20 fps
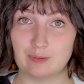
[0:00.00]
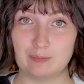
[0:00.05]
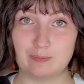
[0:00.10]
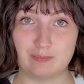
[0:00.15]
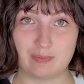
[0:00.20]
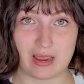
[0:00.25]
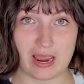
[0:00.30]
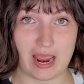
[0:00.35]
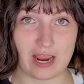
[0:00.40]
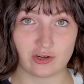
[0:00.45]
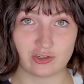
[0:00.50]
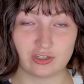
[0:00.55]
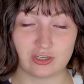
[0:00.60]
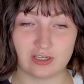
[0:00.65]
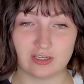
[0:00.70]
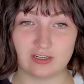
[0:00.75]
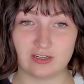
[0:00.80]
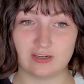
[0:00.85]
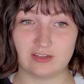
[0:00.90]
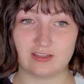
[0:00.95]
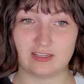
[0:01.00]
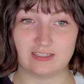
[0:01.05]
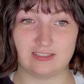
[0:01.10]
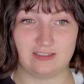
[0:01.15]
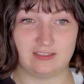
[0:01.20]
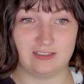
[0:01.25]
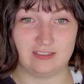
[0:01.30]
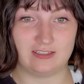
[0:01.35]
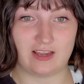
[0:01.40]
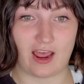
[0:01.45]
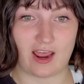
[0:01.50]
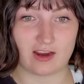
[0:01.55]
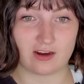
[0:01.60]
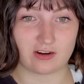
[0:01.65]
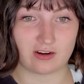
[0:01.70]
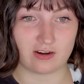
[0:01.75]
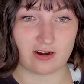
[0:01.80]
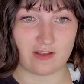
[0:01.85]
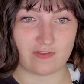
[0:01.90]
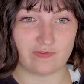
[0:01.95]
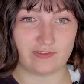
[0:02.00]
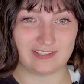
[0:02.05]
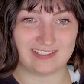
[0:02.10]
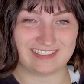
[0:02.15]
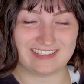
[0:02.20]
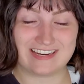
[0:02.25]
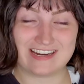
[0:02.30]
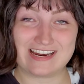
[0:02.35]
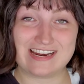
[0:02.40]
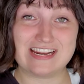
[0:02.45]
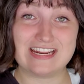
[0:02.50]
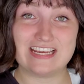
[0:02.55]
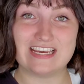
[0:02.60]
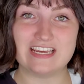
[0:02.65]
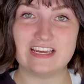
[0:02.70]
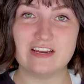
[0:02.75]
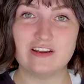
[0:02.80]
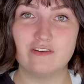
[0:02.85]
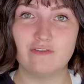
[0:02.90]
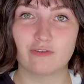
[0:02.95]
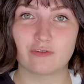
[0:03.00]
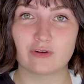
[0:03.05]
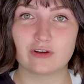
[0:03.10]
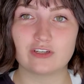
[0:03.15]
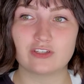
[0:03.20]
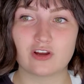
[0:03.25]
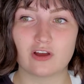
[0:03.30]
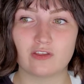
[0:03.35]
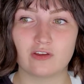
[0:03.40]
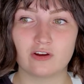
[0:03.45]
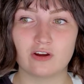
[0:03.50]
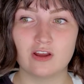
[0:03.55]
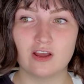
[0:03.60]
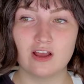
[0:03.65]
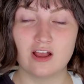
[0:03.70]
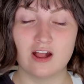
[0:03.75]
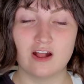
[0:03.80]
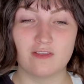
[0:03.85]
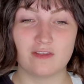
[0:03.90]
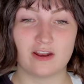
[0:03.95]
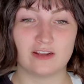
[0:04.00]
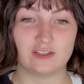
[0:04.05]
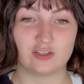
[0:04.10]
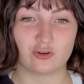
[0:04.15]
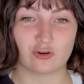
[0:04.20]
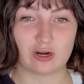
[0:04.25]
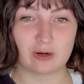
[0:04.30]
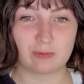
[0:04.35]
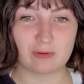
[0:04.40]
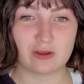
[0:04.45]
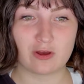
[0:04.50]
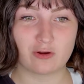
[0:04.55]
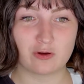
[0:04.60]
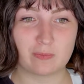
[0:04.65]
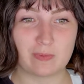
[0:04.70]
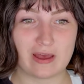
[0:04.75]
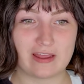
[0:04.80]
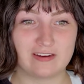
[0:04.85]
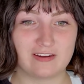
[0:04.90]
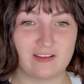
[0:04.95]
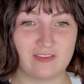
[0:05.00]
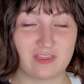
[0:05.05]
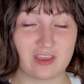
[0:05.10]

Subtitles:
passion, this desire, and this need for each other that is incredibly codependent.